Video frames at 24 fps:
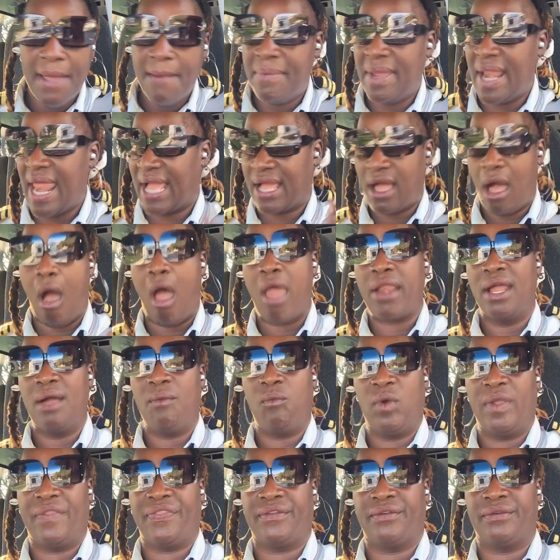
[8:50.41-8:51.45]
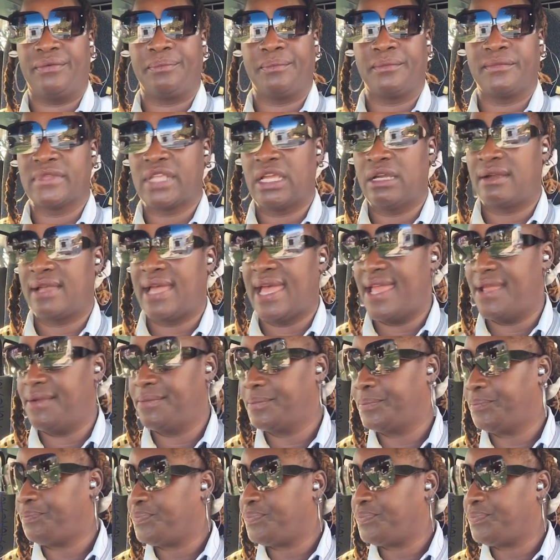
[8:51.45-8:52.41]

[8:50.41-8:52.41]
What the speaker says: But I caught up with her. Okay.